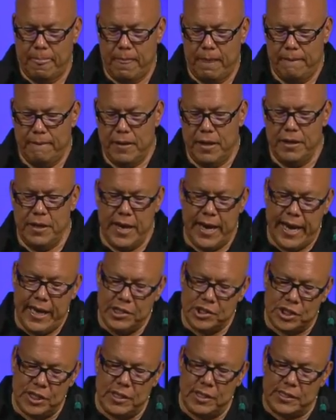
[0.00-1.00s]
In the
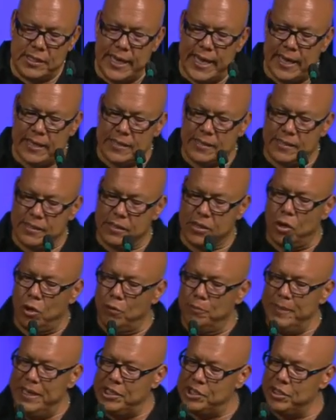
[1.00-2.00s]
ancient text called
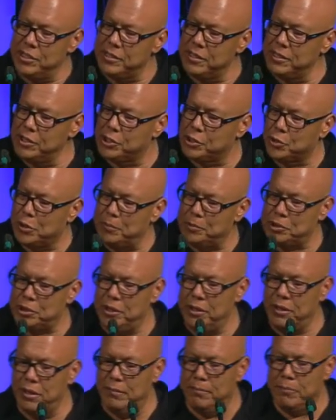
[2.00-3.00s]
Mesha's
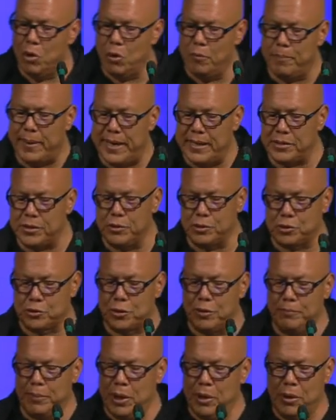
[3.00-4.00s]
inscription, the Moabites
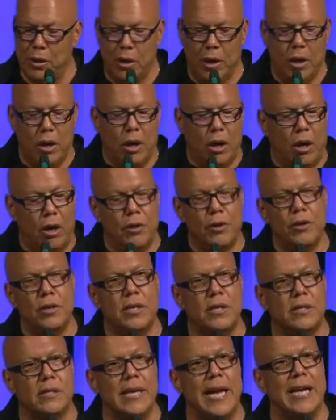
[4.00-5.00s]
attribute all their
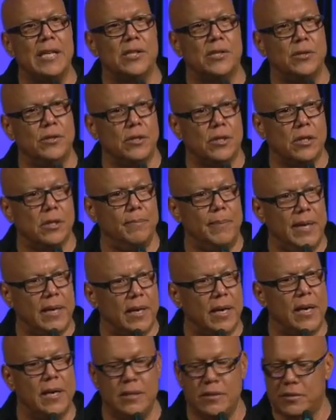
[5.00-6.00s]
disasters
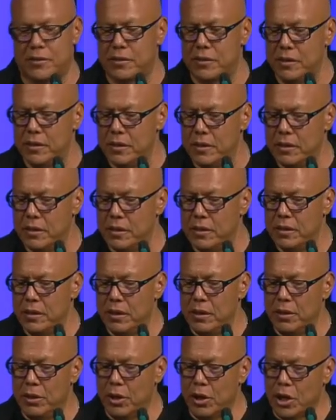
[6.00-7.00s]
because
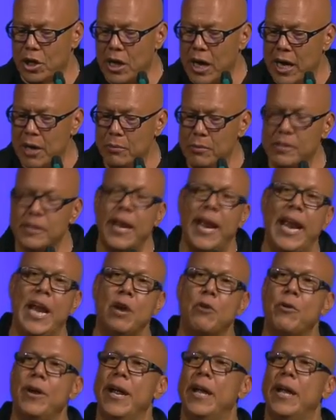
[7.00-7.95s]
their God was angry at